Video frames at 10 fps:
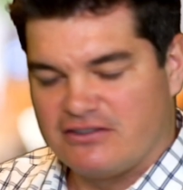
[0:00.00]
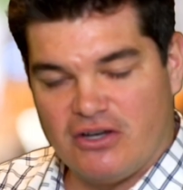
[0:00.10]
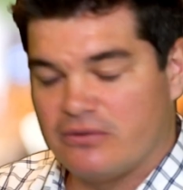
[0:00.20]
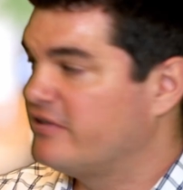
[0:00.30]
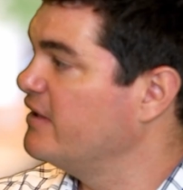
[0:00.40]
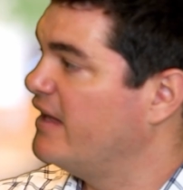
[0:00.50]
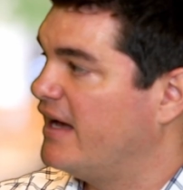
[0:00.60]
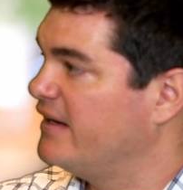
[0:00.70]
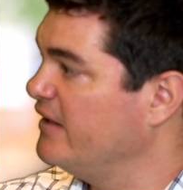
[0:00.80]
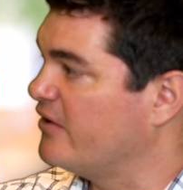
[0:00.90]
Don't see
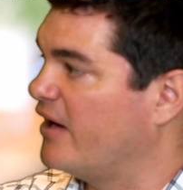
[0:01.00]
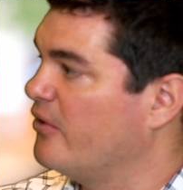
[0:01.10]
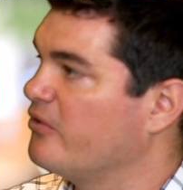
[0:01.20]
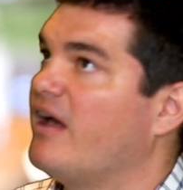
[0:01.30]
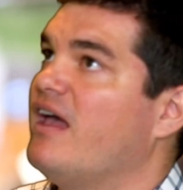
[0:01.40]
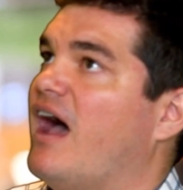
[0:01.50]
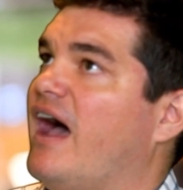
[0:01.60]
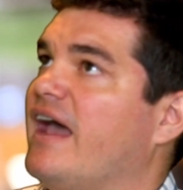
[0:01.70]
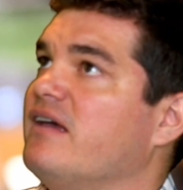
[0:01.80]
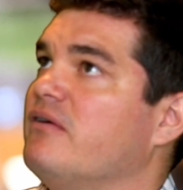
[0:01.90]
that either. I don't,
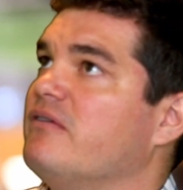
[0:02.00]
I,